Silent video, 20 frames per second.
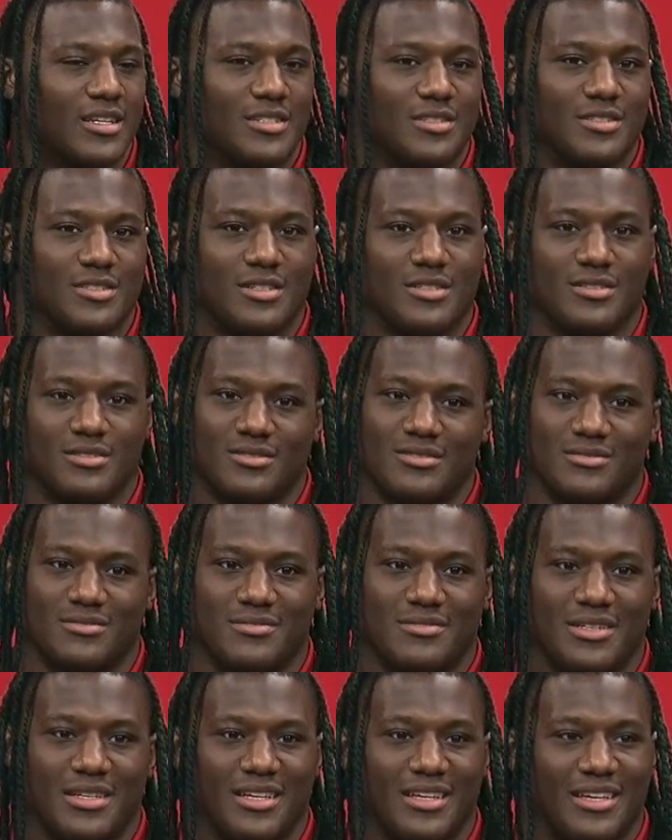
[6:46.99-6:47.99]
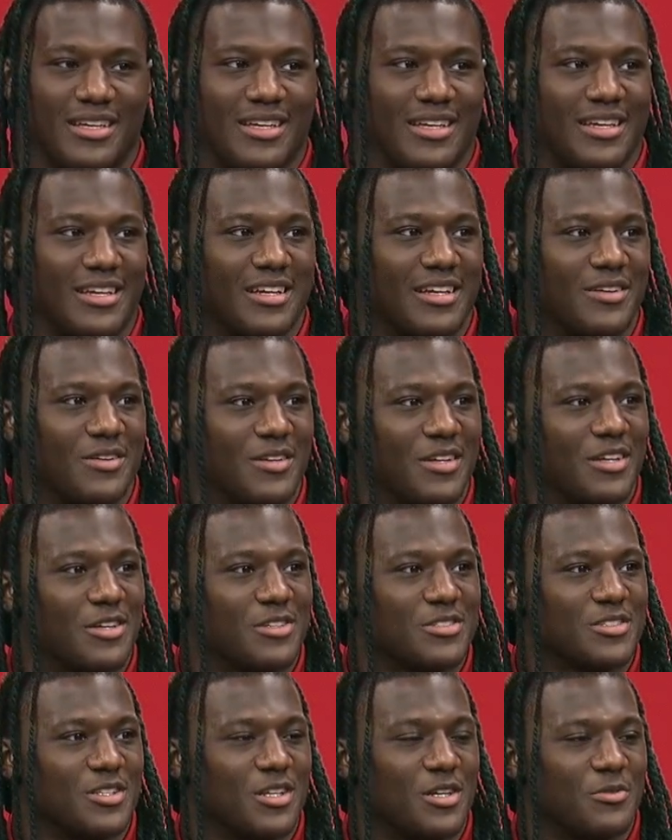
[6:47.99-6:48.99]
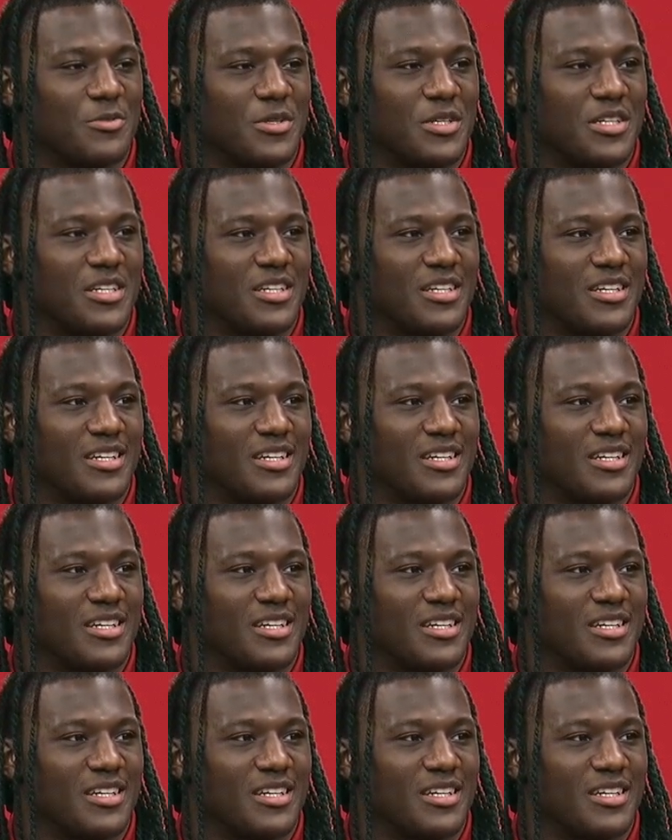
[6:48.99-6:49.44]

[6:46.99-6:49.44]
you know, it, it, it goes a long way.